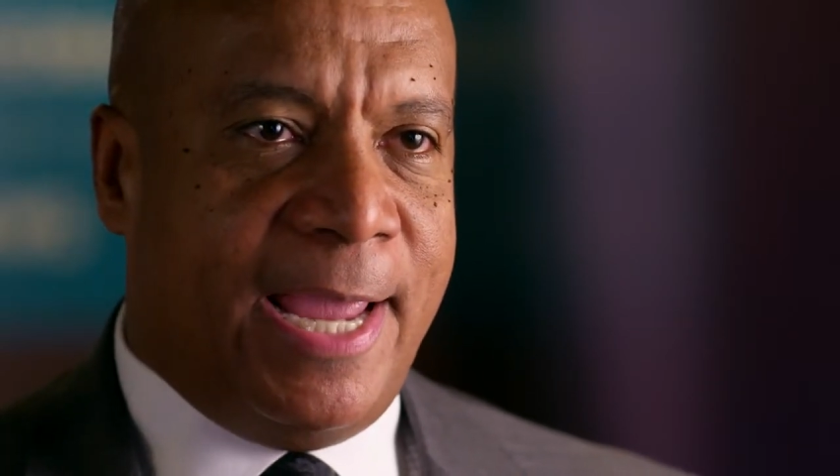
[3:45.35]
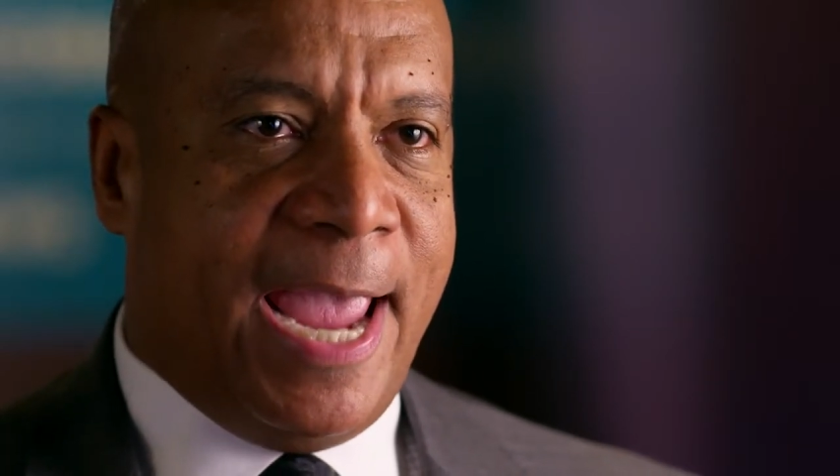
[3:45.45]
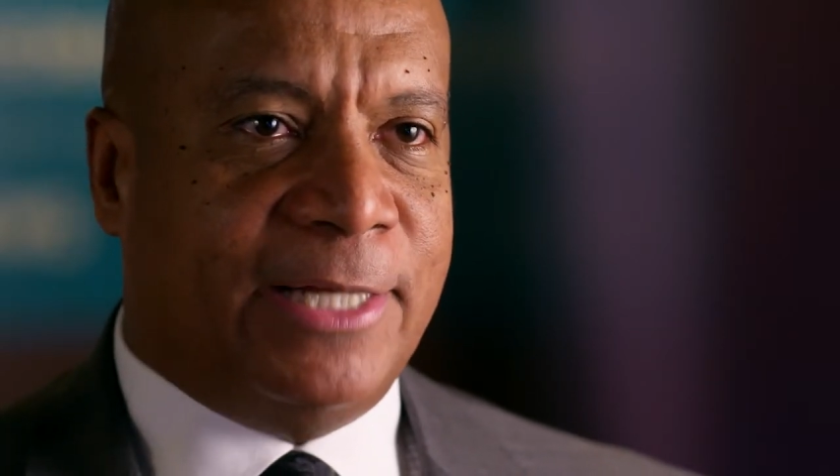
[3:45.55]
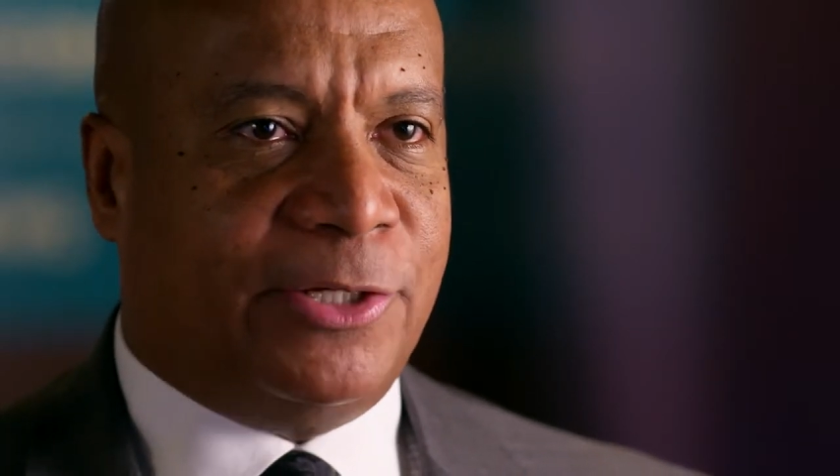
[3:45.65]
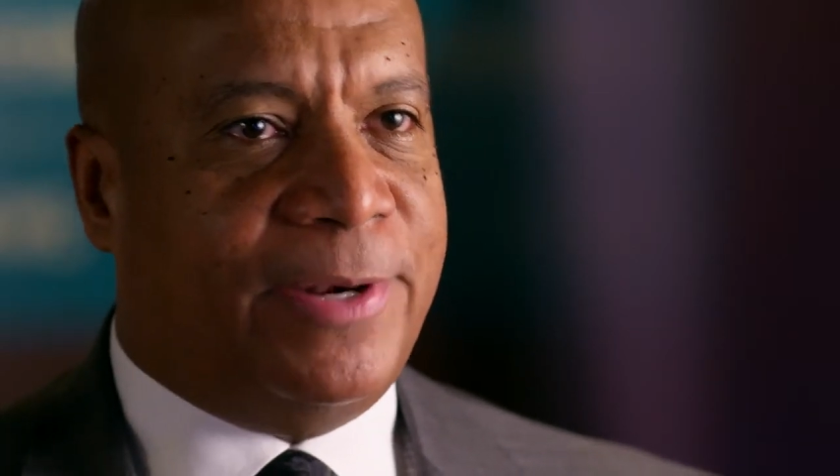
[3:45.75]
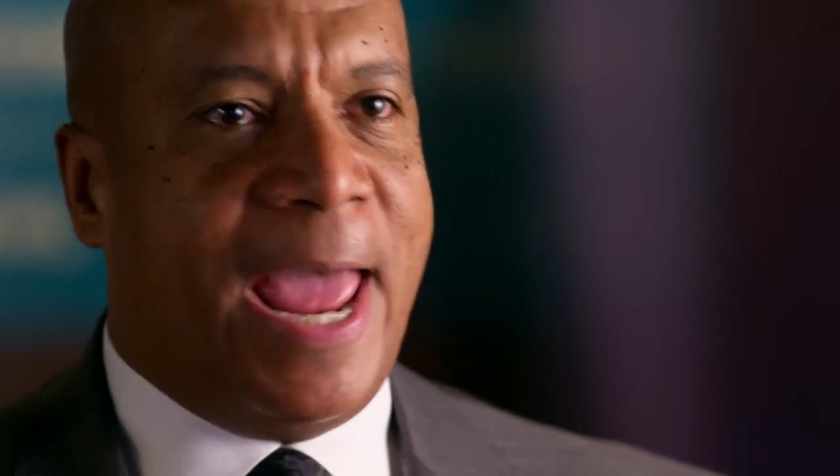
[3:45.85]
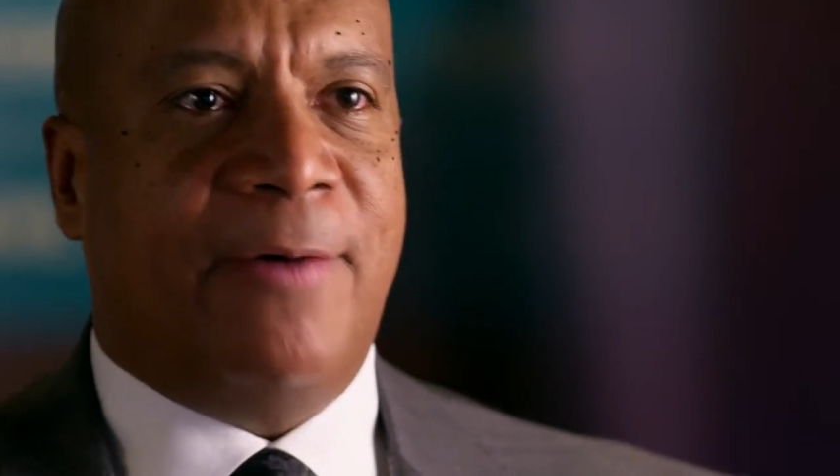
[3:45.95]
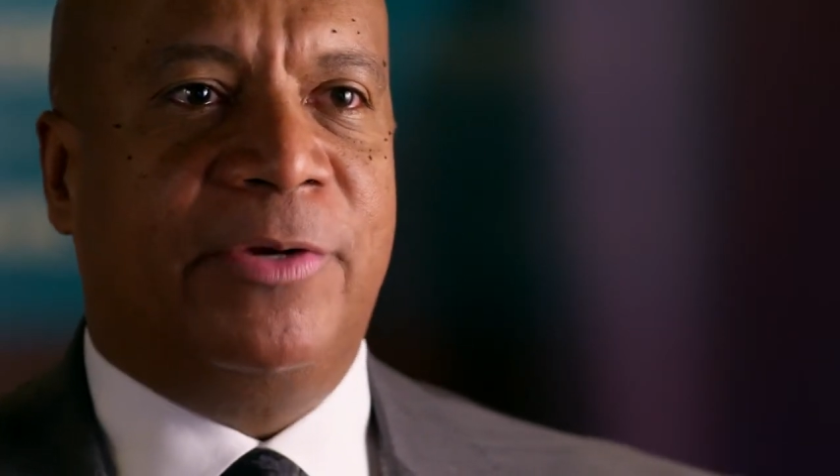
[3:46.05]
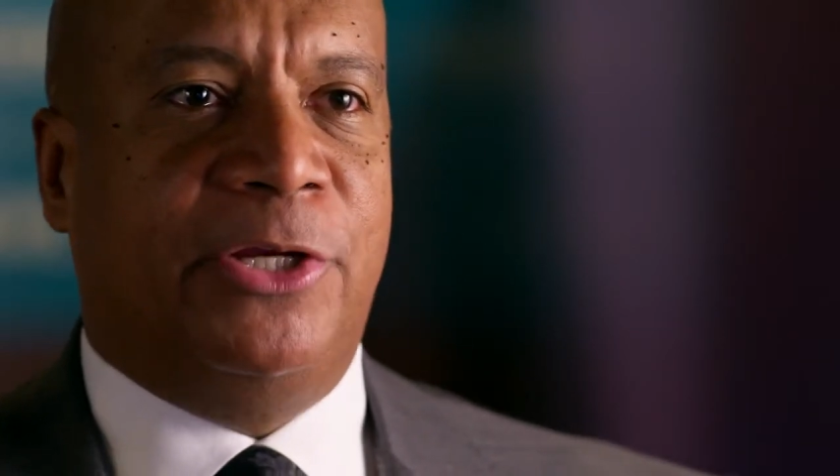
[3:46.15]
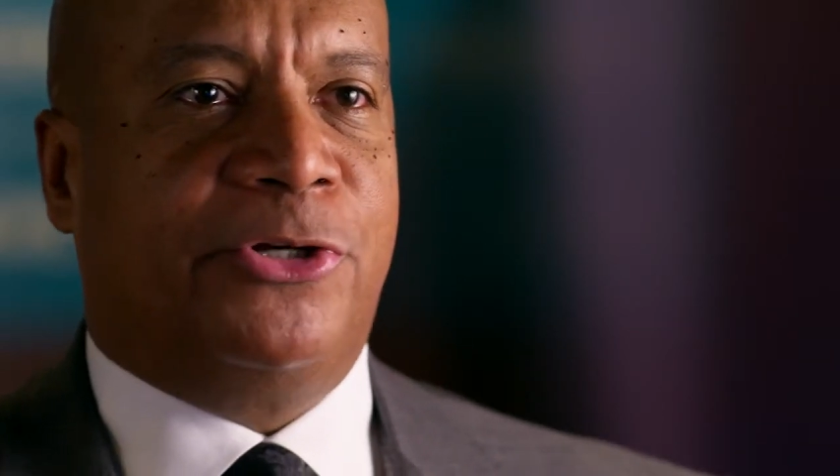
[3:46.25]
And so now
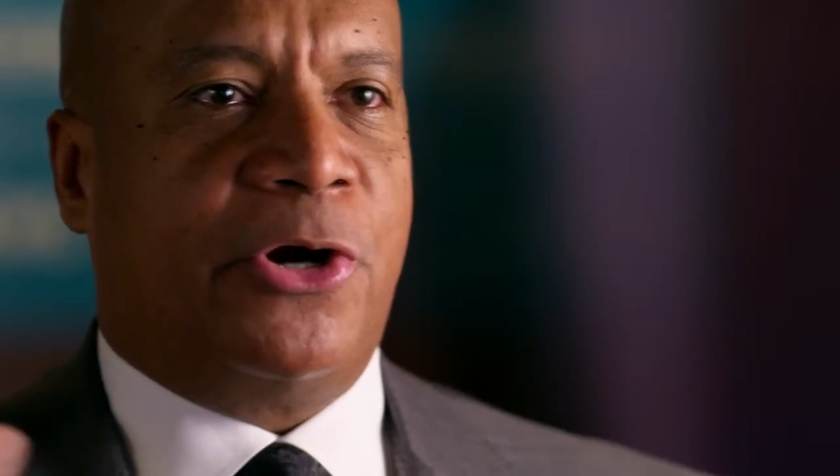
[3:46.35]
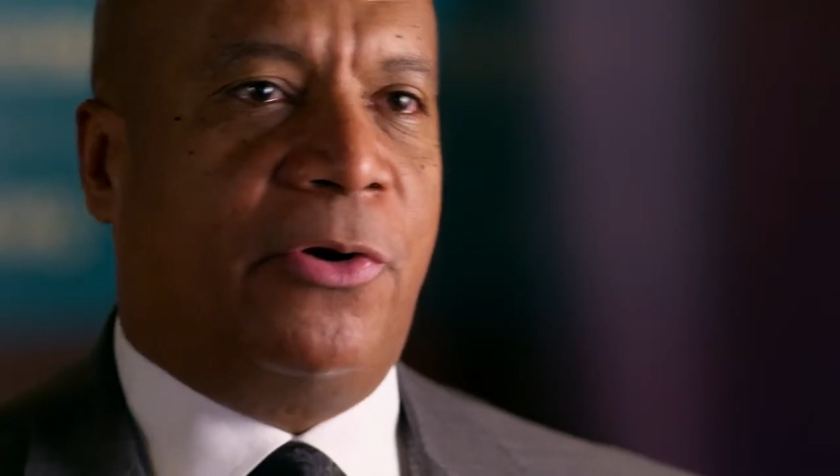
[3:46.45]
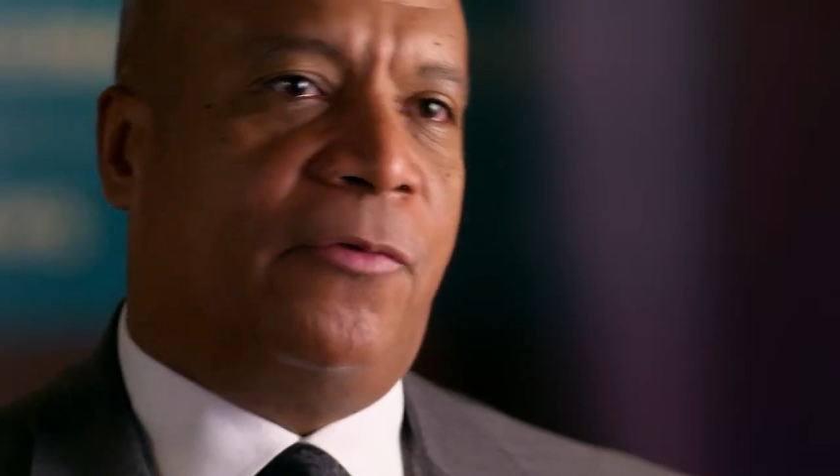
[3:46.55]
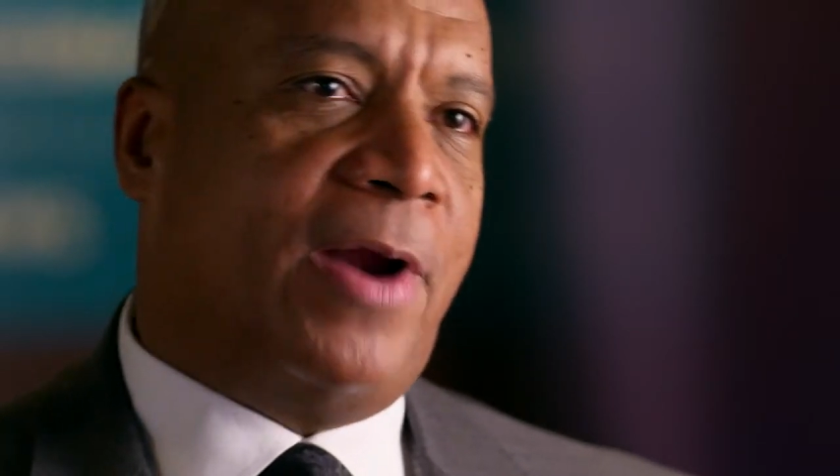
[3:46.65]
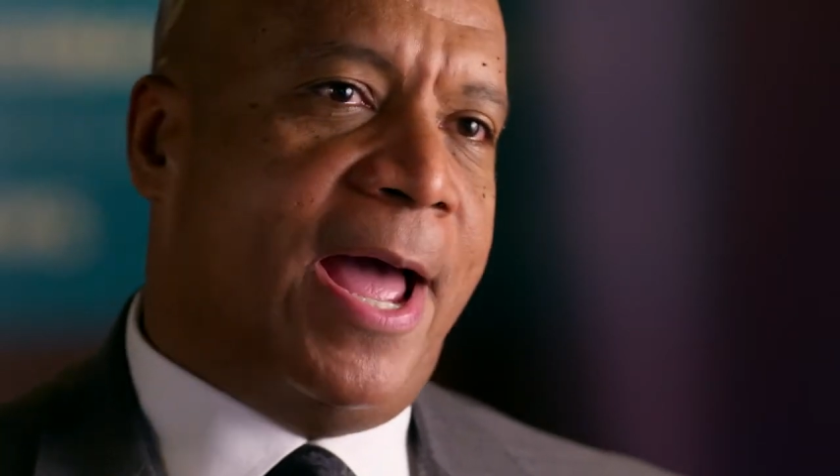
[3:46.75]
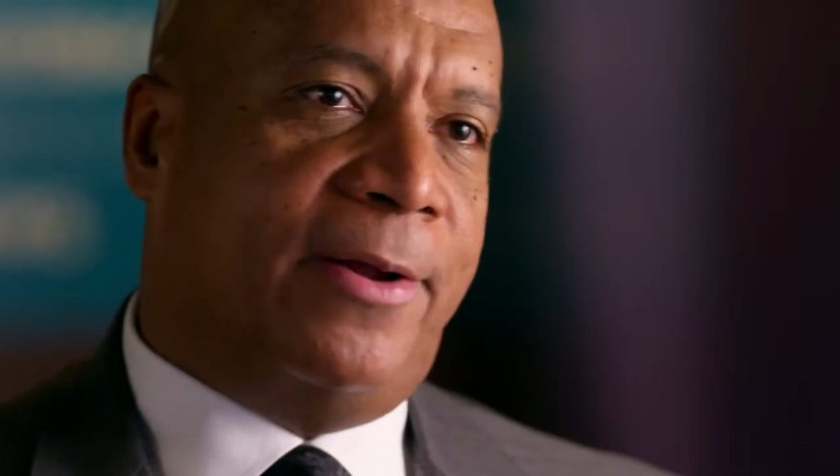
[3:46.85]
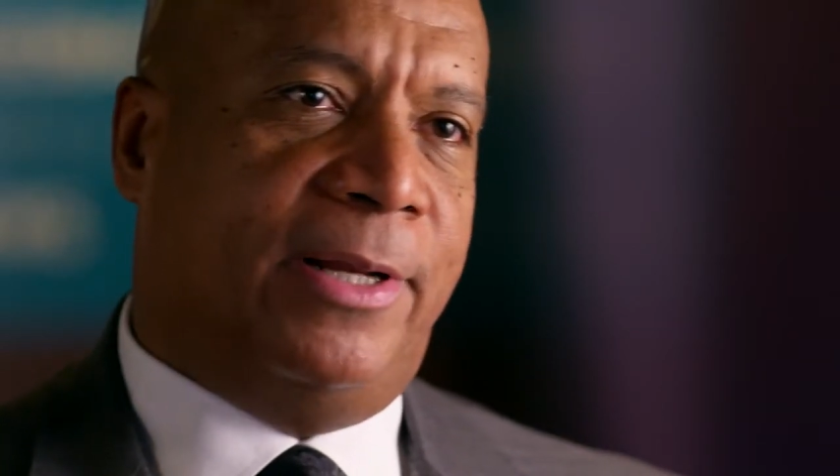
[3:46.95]
when you turn around